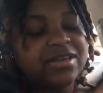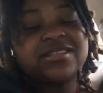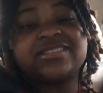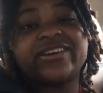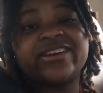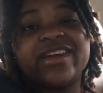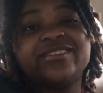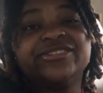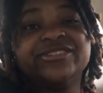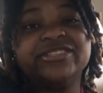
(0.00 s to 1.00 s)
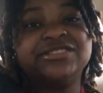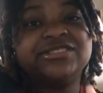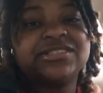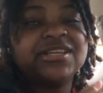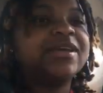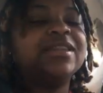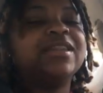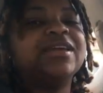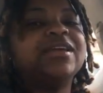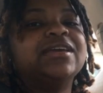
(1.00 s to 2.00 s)
It's 38 degrees.
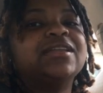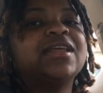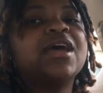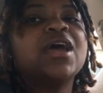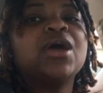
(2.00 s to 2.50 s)
And then